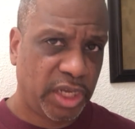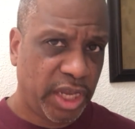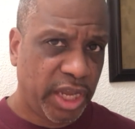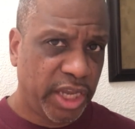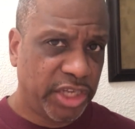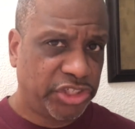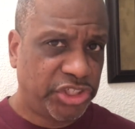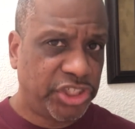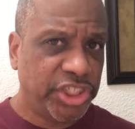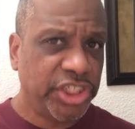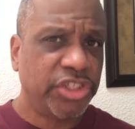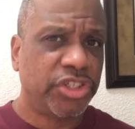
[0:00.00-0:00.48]

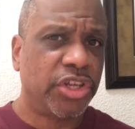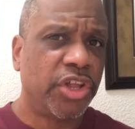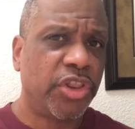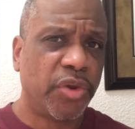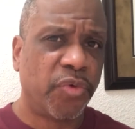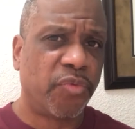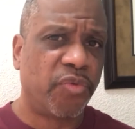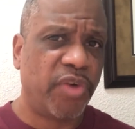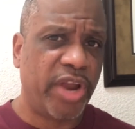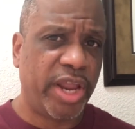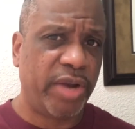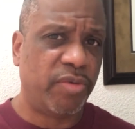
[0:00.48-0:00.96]
and she's on
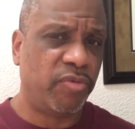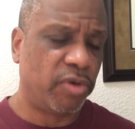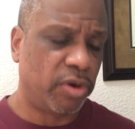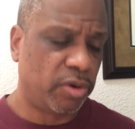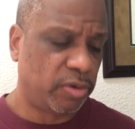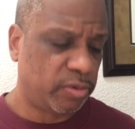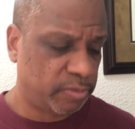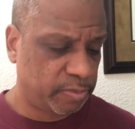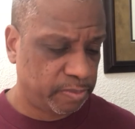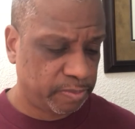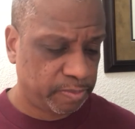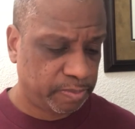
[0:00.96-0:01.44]
the red
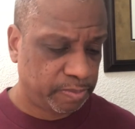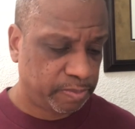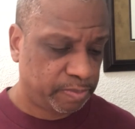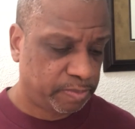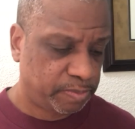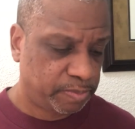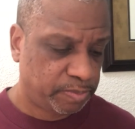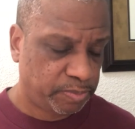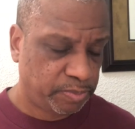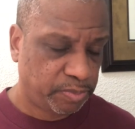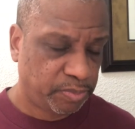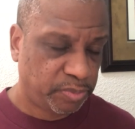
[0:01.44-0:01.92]
road,
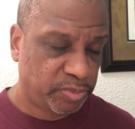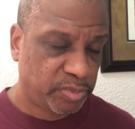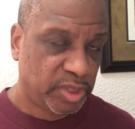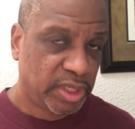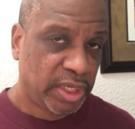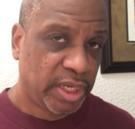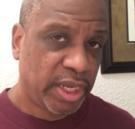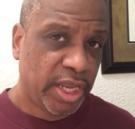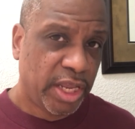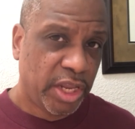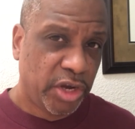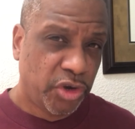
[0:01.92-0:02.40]

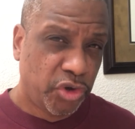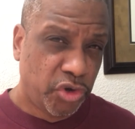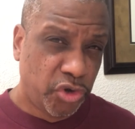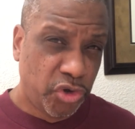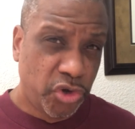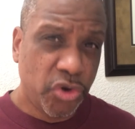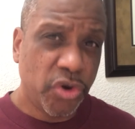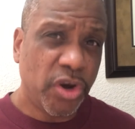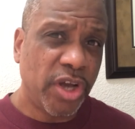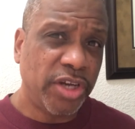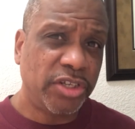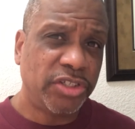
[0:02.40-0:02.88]
do
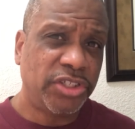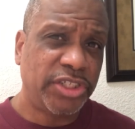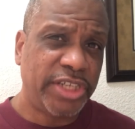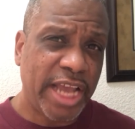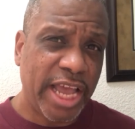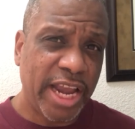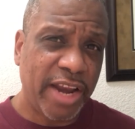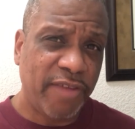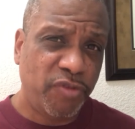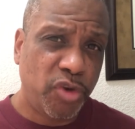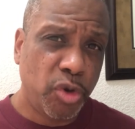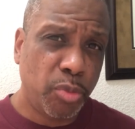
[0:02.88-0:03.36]
you
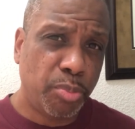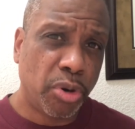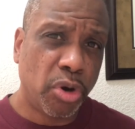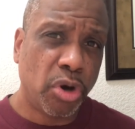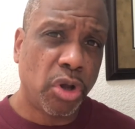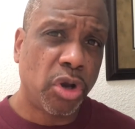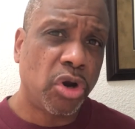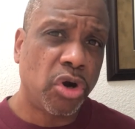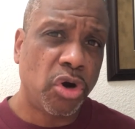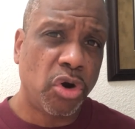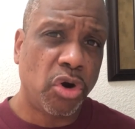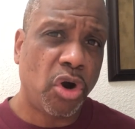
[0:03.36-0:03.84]
understand if you
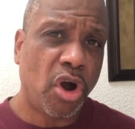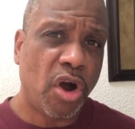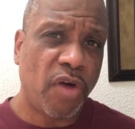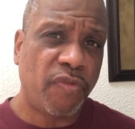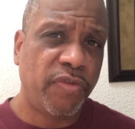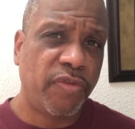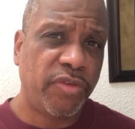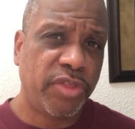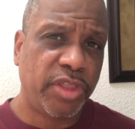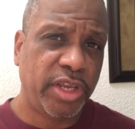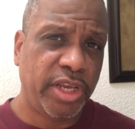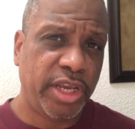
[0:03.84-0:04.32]
pull her
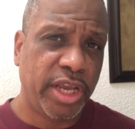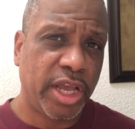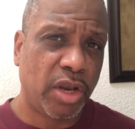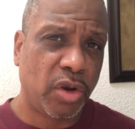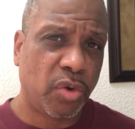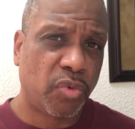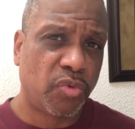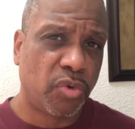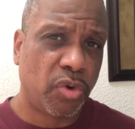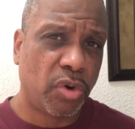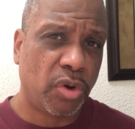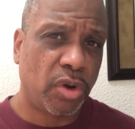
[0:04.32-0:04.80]
off of
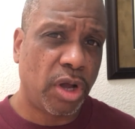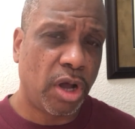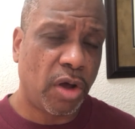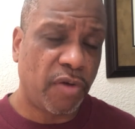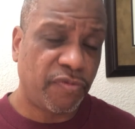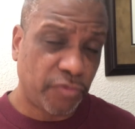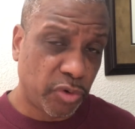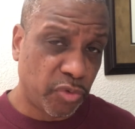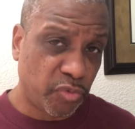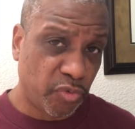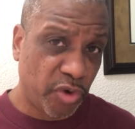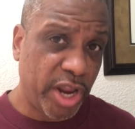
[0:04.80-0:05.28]

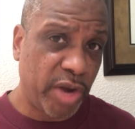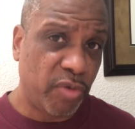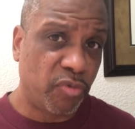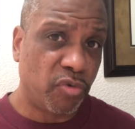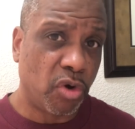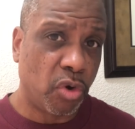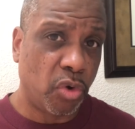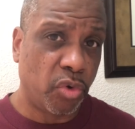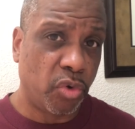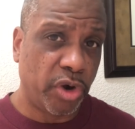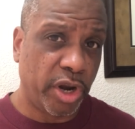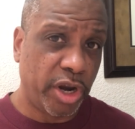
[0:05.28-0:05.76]
the red
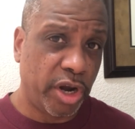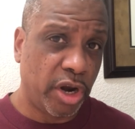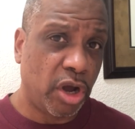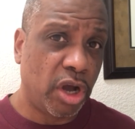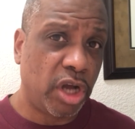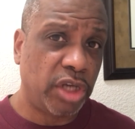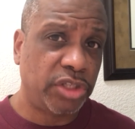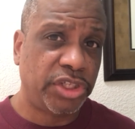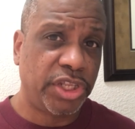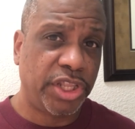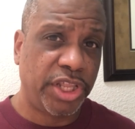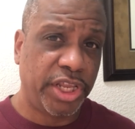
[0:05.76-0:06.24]
road and
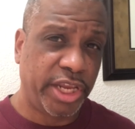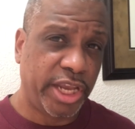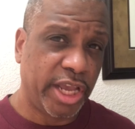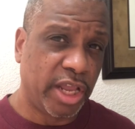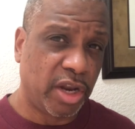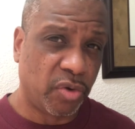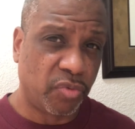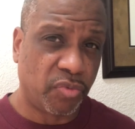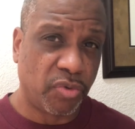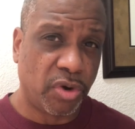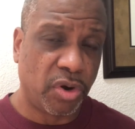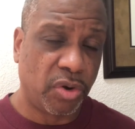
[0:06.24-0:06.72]
onto the
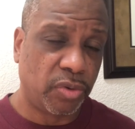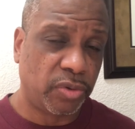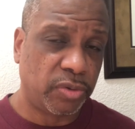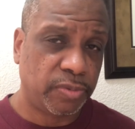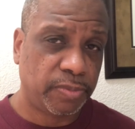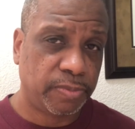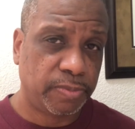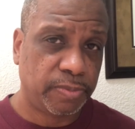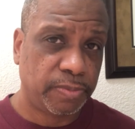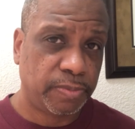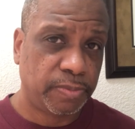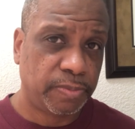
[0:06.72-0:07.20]
yellow road,
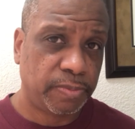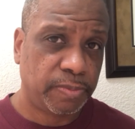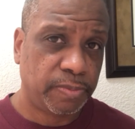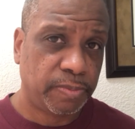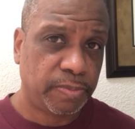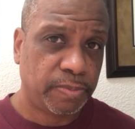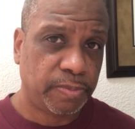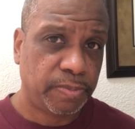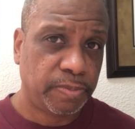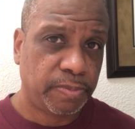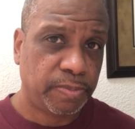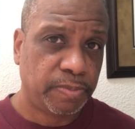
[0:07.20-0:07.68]

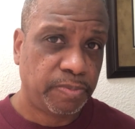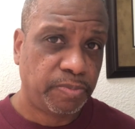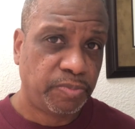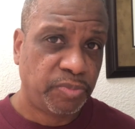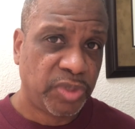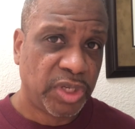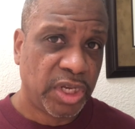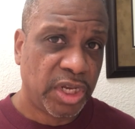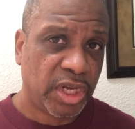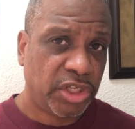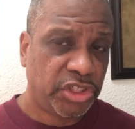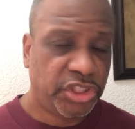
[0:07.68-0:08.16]

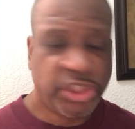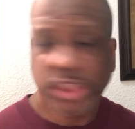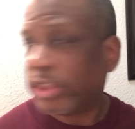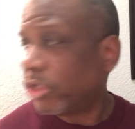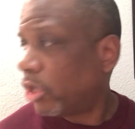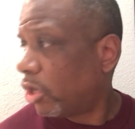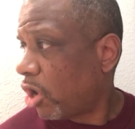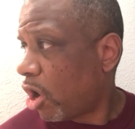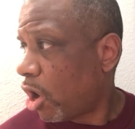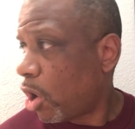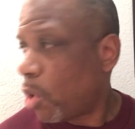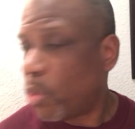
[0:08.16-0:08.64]
she's
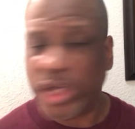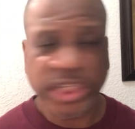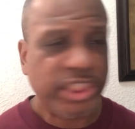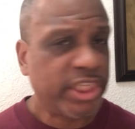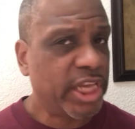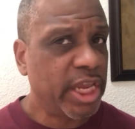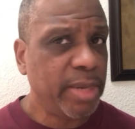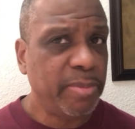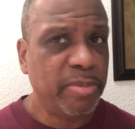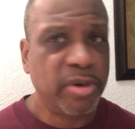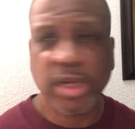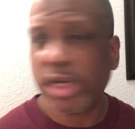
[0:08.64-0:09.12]
going to always
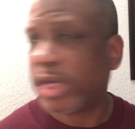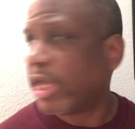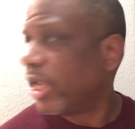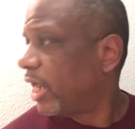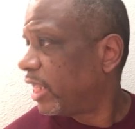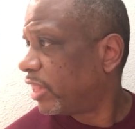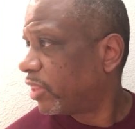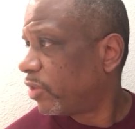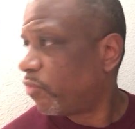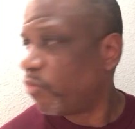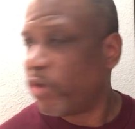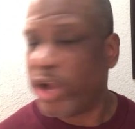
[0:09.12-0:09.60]
keep looking
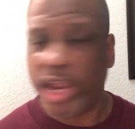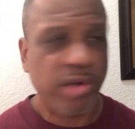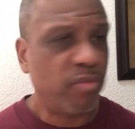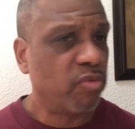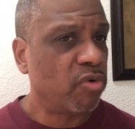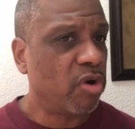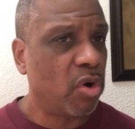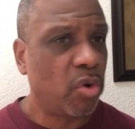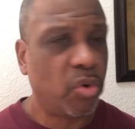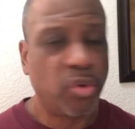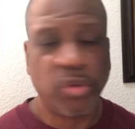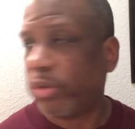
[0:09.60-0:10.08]
at the red
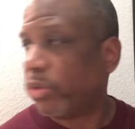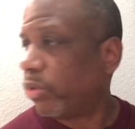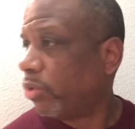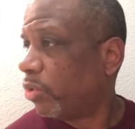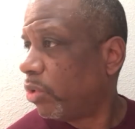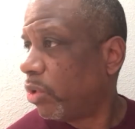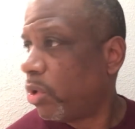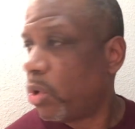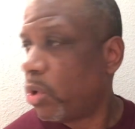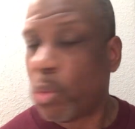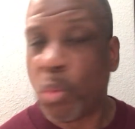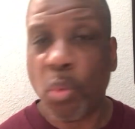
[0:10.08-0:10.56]
road.
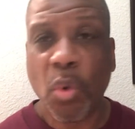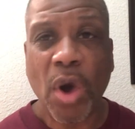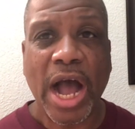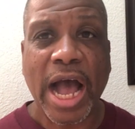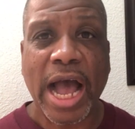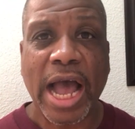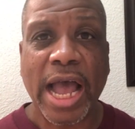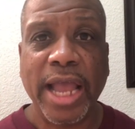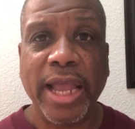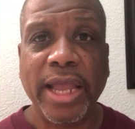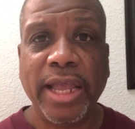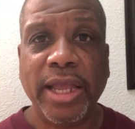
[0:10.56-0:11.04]

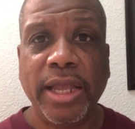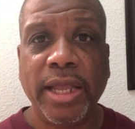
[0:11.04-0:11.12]
Why?